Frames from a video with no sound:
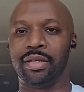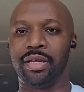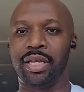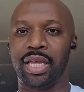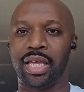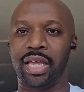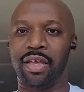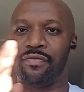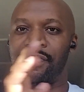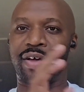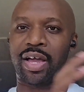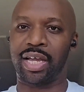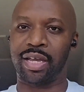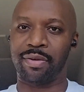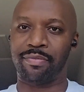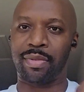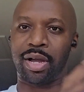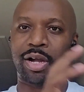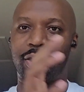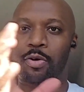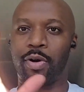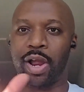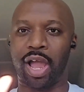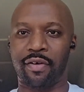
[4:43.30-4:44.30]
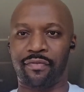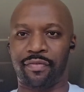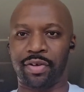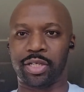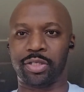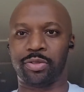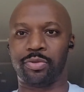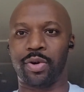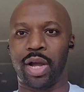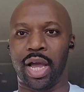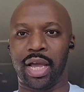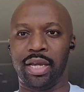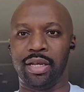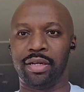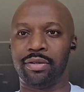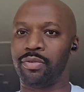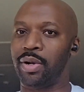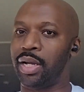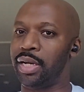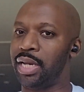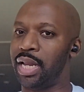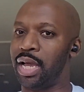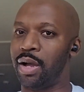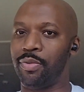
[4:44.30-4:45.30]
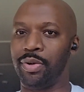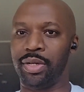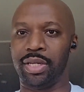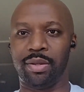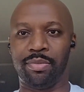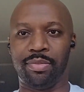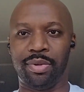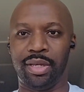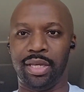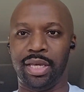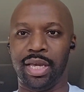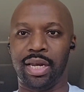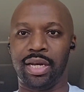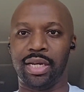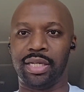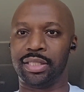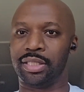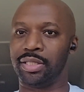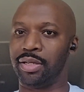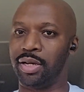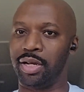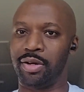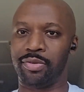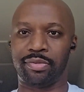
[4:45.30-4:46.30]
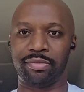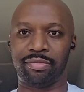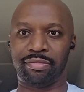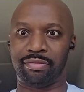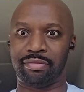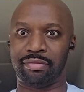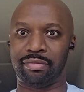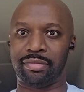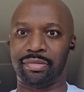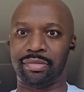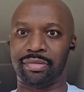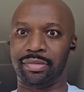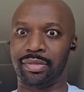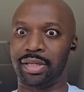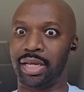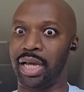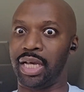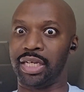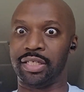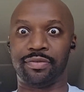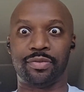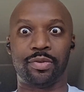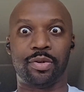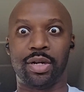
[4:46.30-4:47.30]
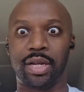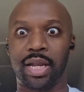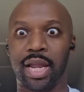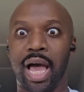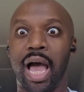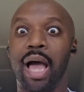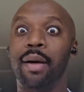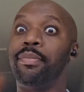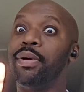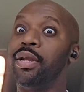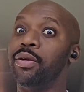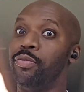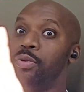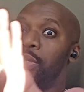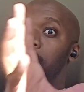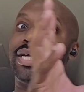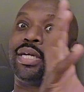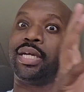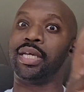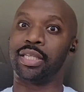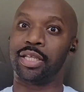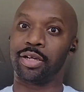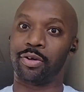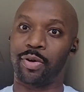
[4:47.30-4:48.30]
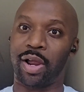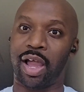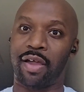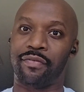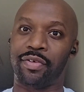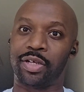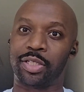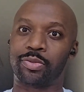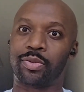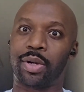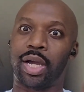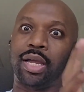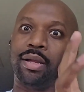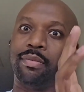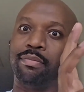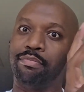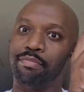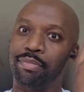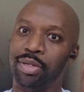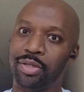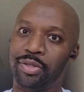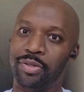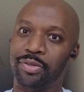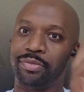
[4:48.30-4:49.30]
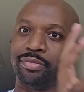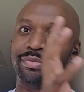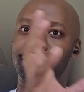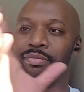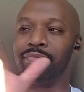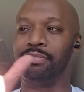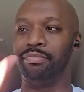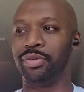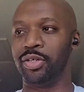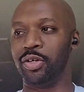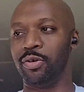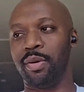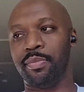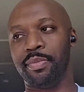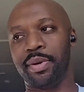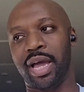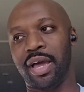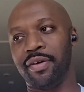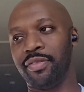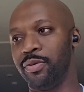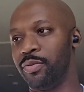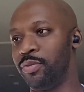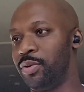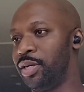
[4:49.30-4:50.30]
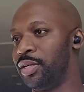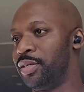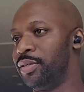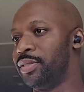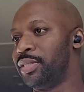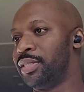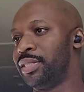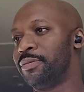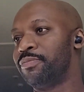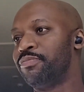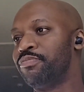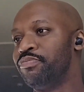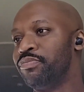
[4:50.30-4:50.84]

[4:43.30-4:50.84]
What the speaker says: If I get my graphics right now we're in the beginning, so don't ask for a lot, but when I get the graphics right, boom, I have the words.